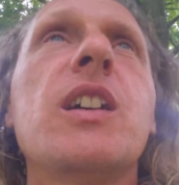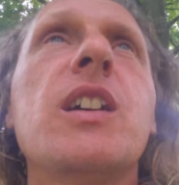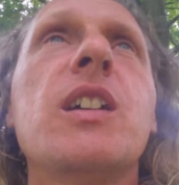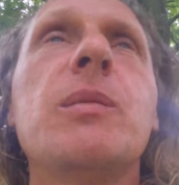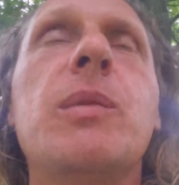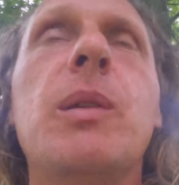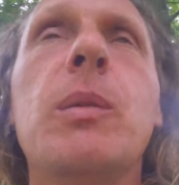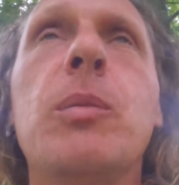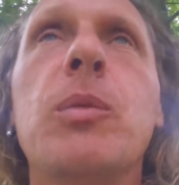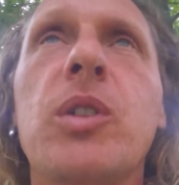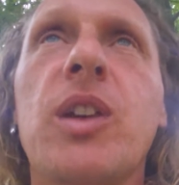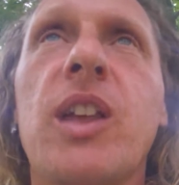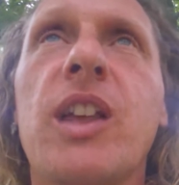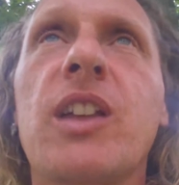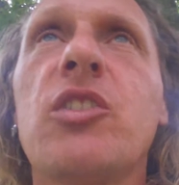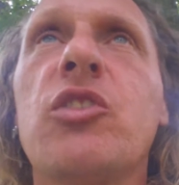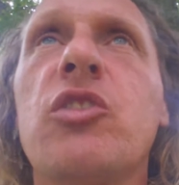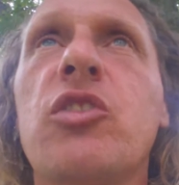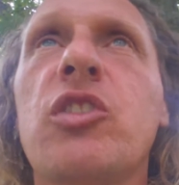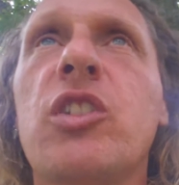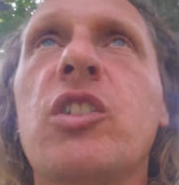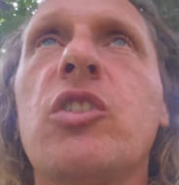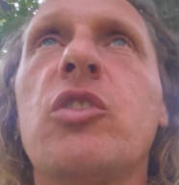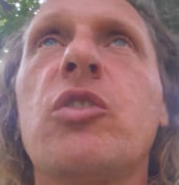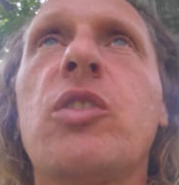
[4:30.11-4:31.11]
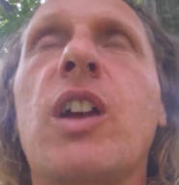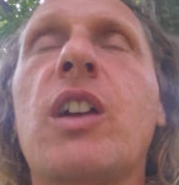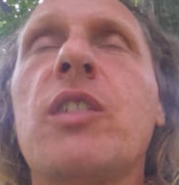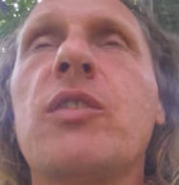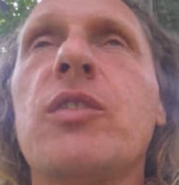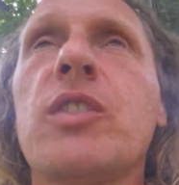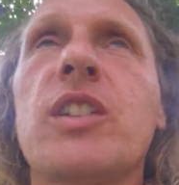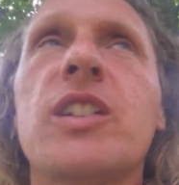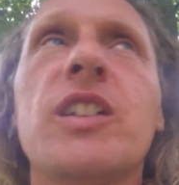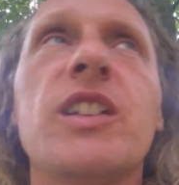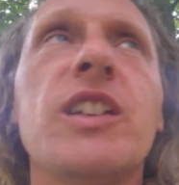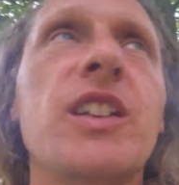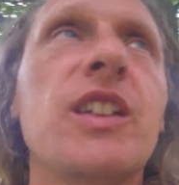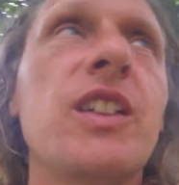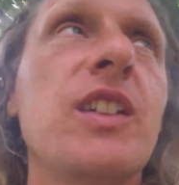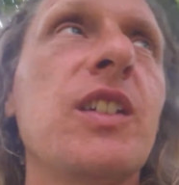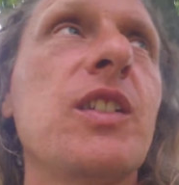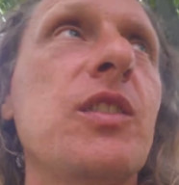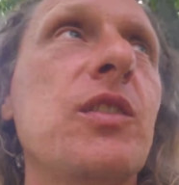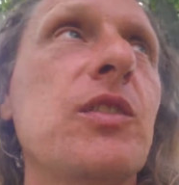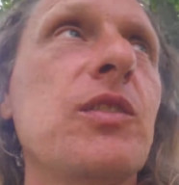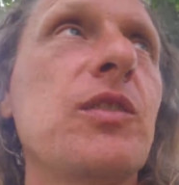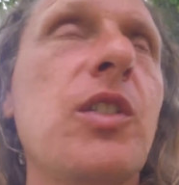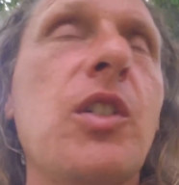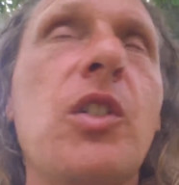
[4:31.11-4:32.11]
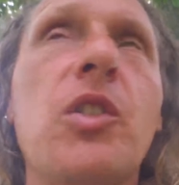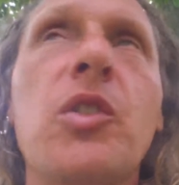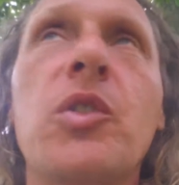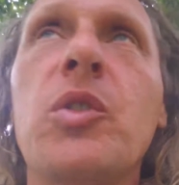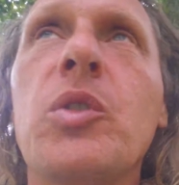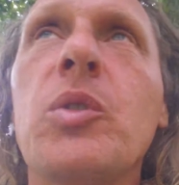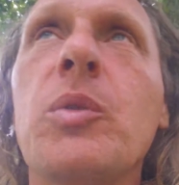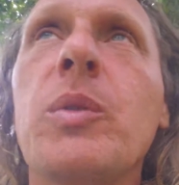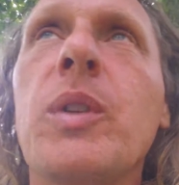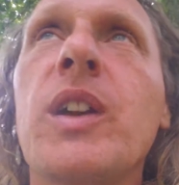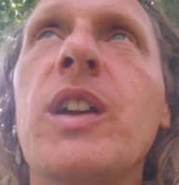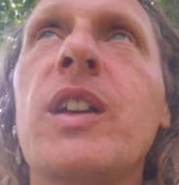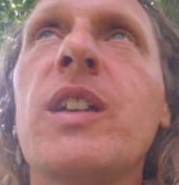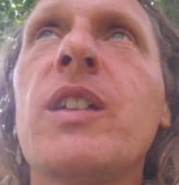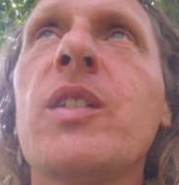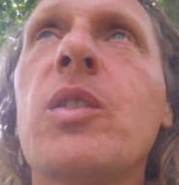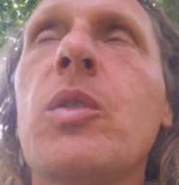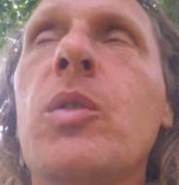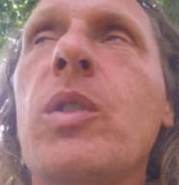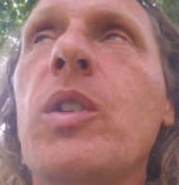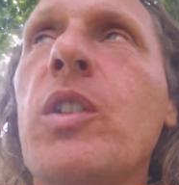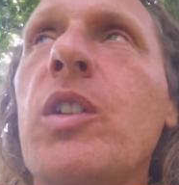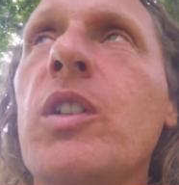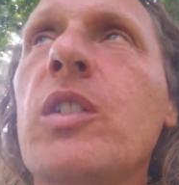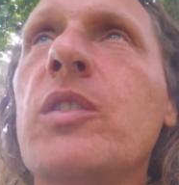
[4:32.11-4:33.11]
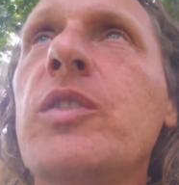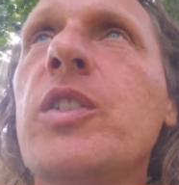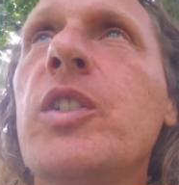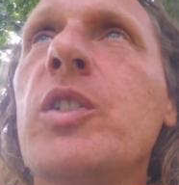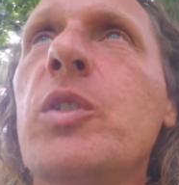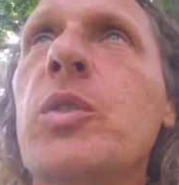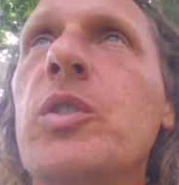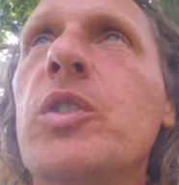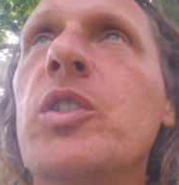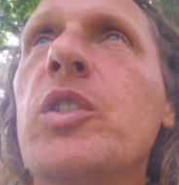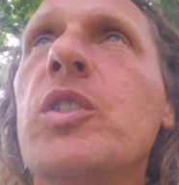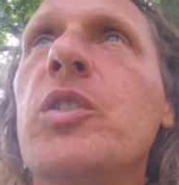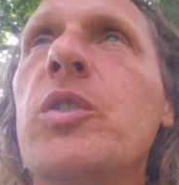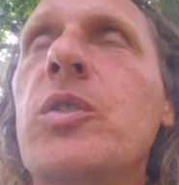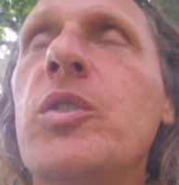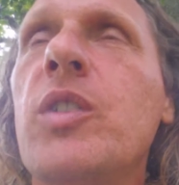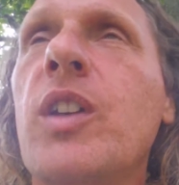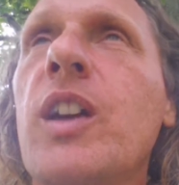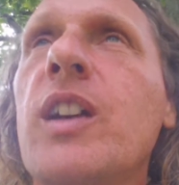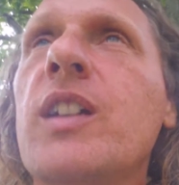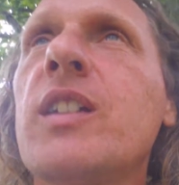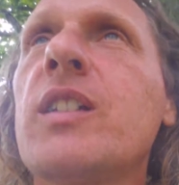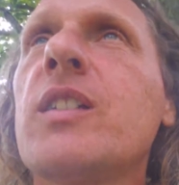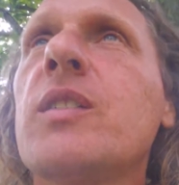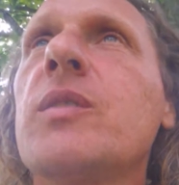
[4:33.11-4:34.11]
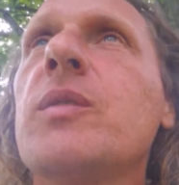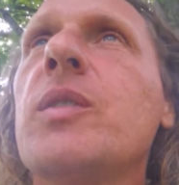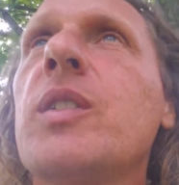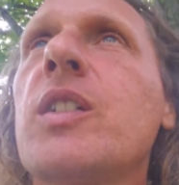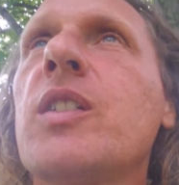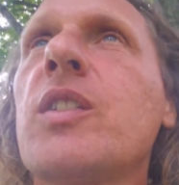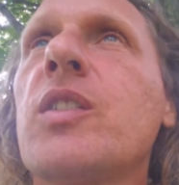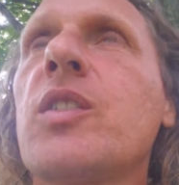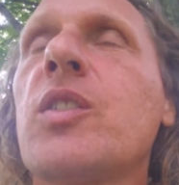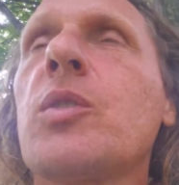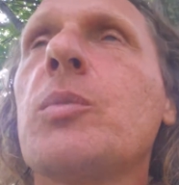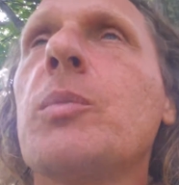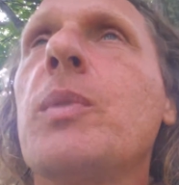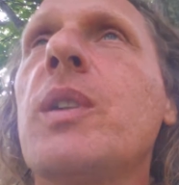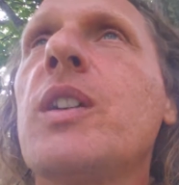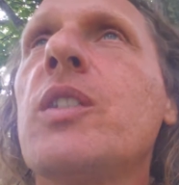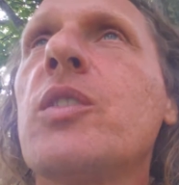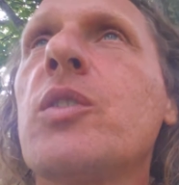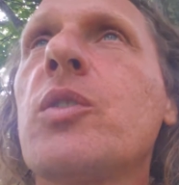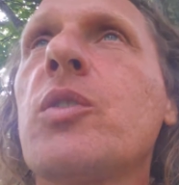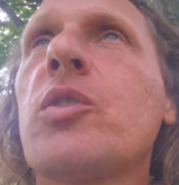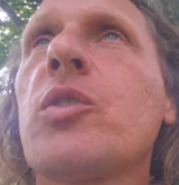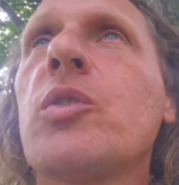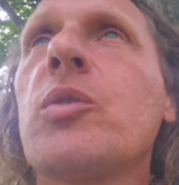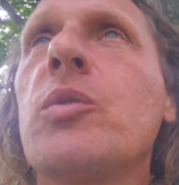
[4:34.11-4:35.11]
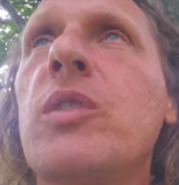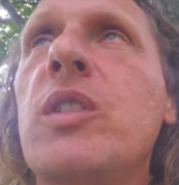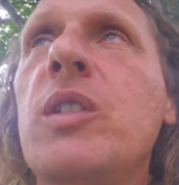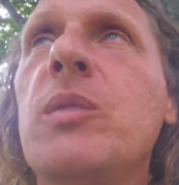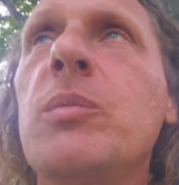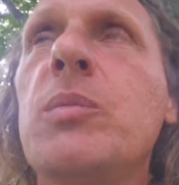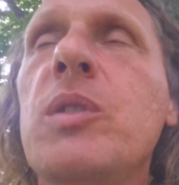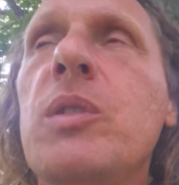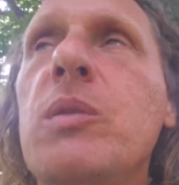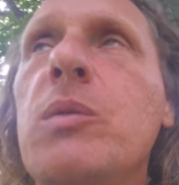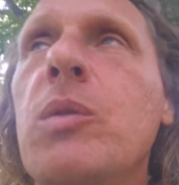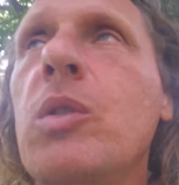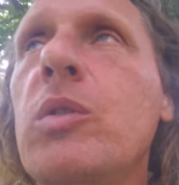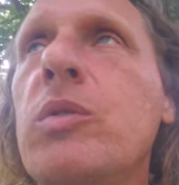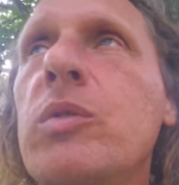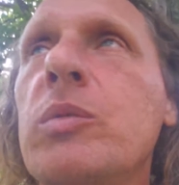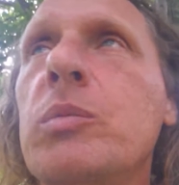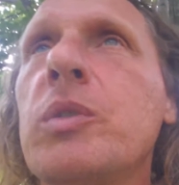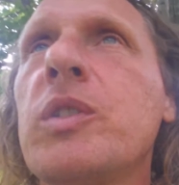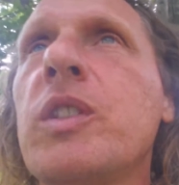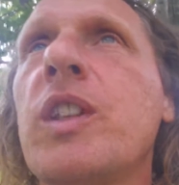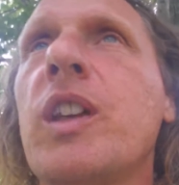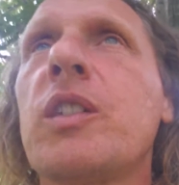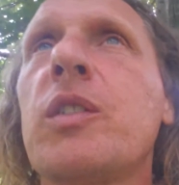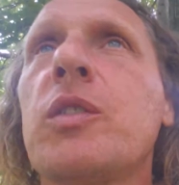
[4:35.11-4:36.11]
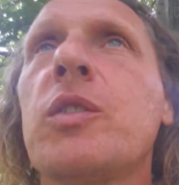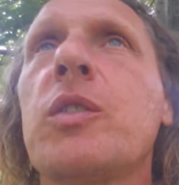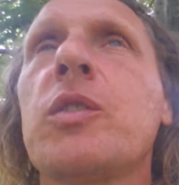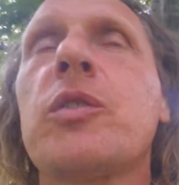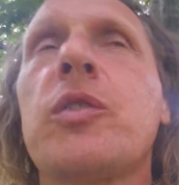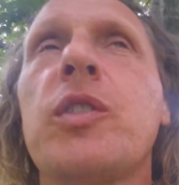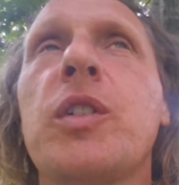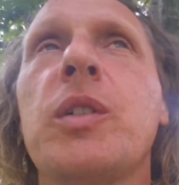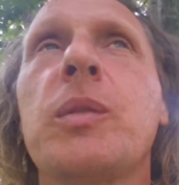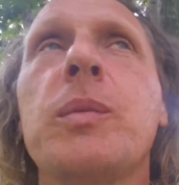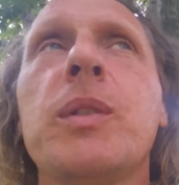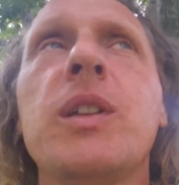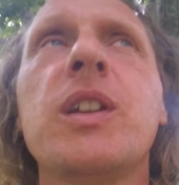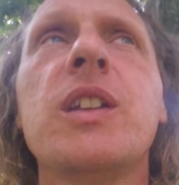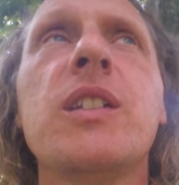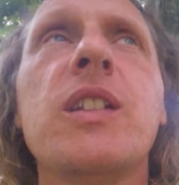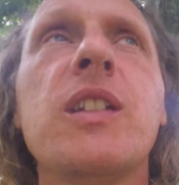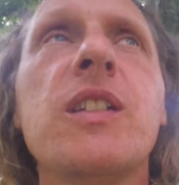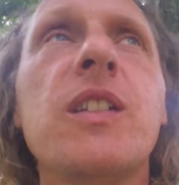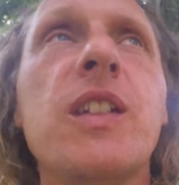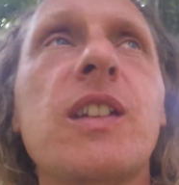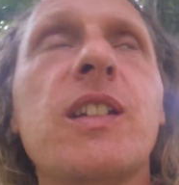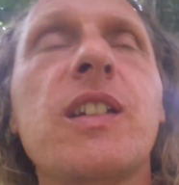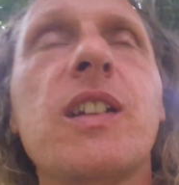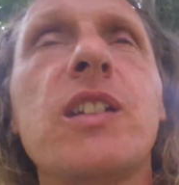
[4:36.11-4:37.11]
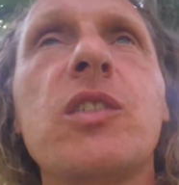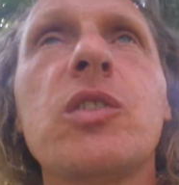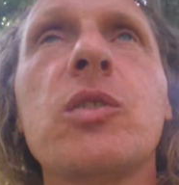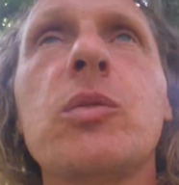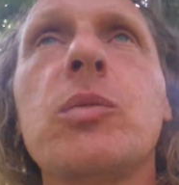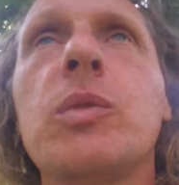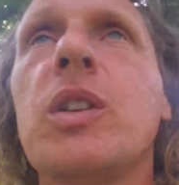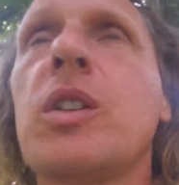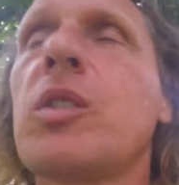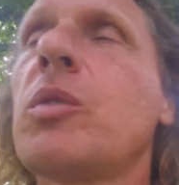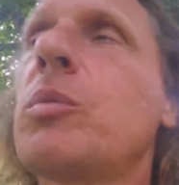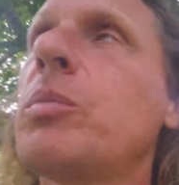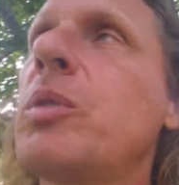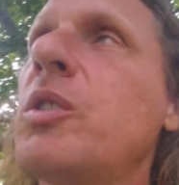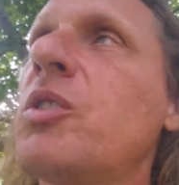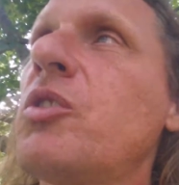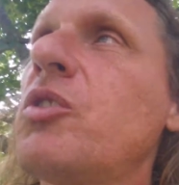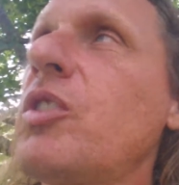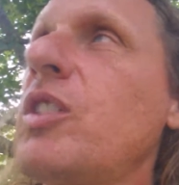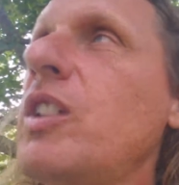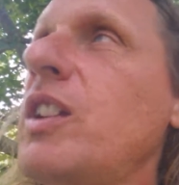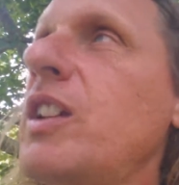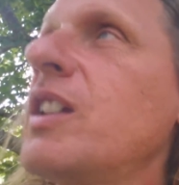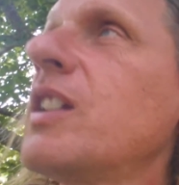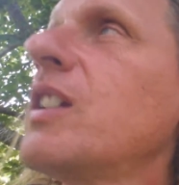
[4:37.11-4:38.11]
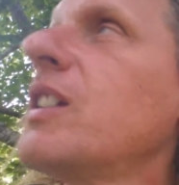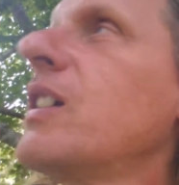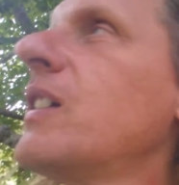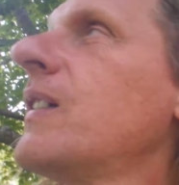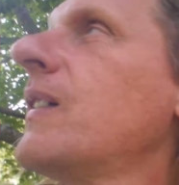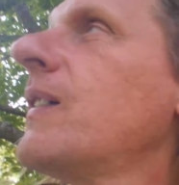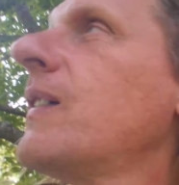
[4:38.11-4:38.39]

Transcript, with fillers: and people get geographically farther away quite often in order to do that because their minds are so deeply woven with that of their family and then they tend to recapitulate